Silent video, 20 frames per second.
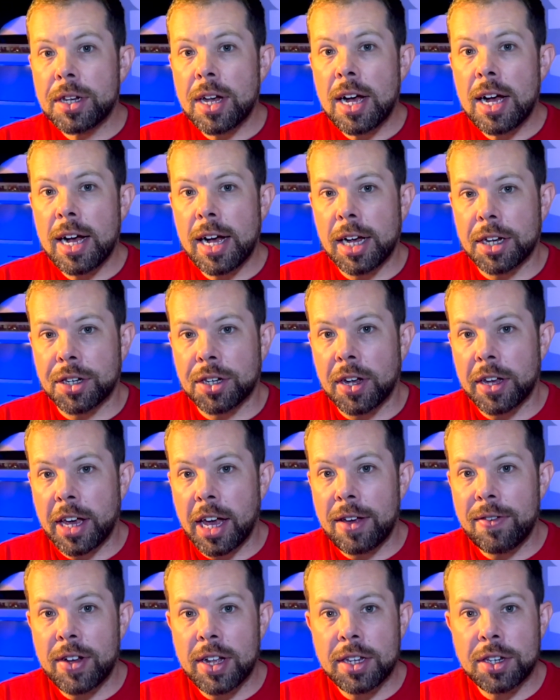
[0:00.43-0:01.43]
Art asks, I
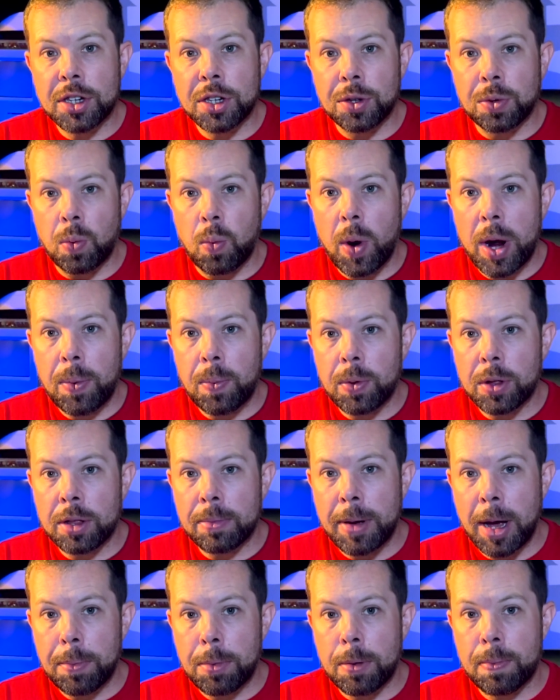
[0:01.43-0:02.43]
gave answers, when will the
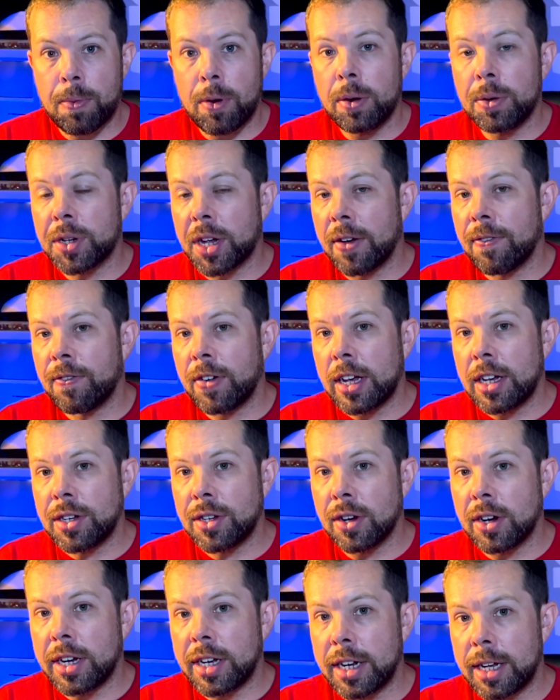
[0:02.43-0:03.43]
MacBook Pros get Face
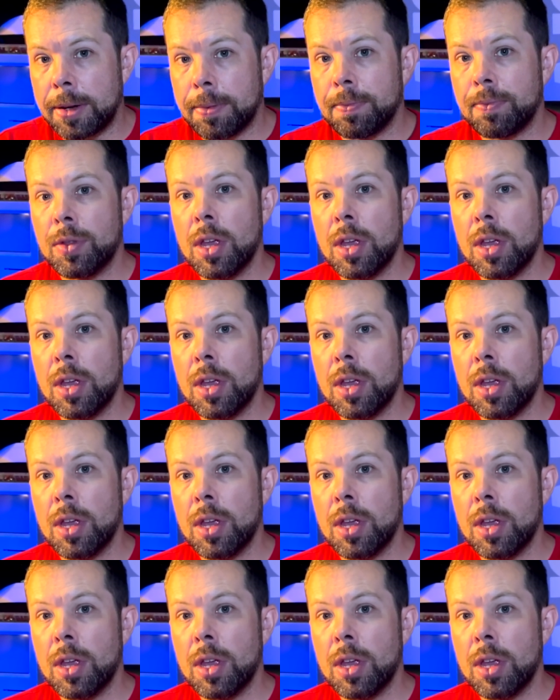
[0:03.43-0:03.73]
I D?